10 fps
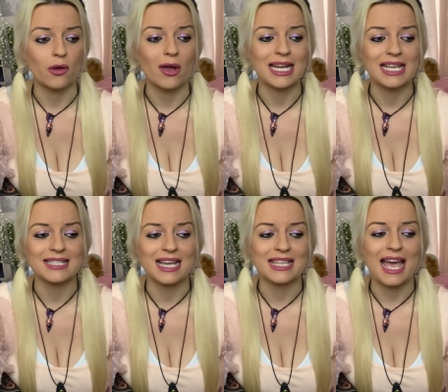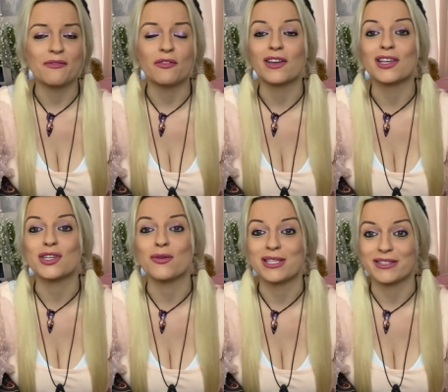and he said that everything is
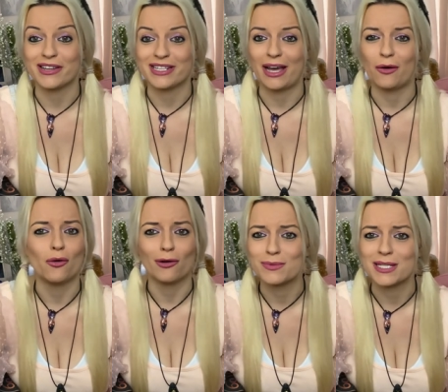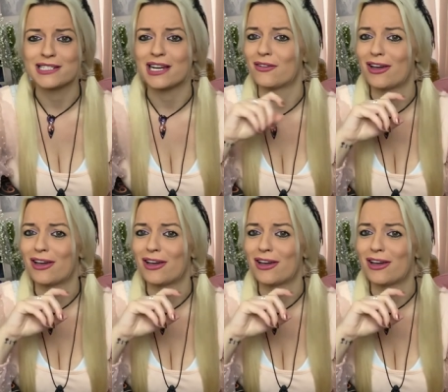you inside out or upside down.